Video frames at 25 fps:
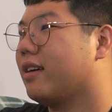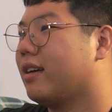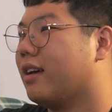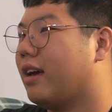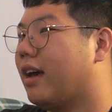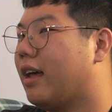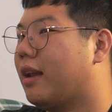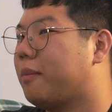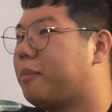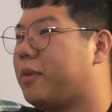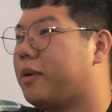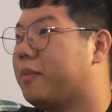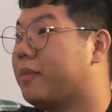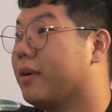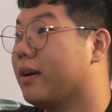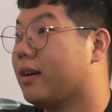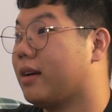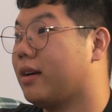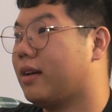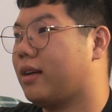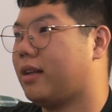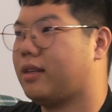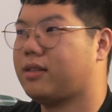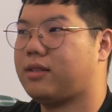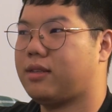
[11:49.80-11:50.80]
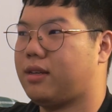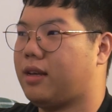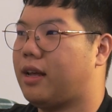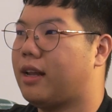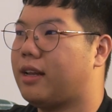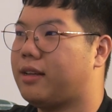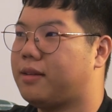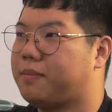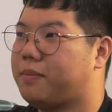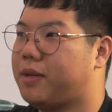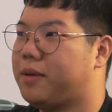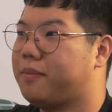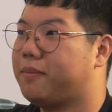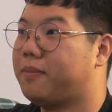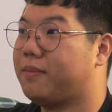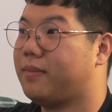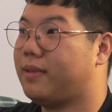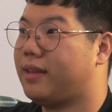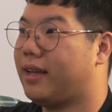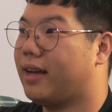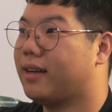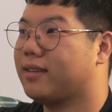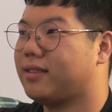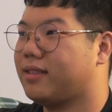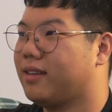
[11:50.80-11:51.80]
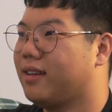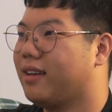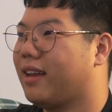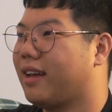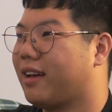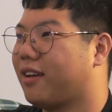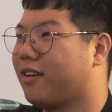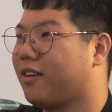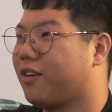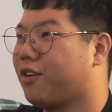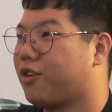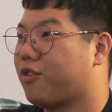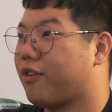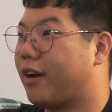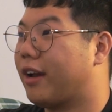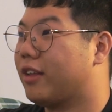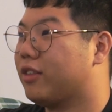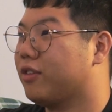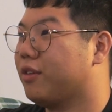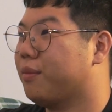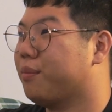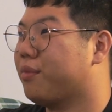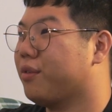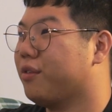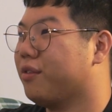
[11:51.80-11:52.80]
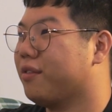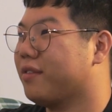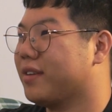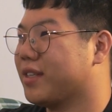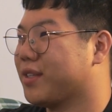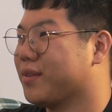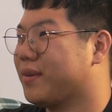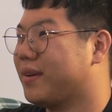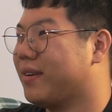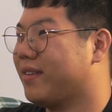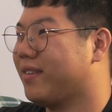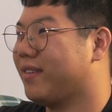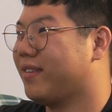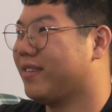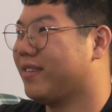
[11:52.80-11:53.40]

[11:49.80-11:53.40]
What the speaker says: and they are still like trying to improve as well,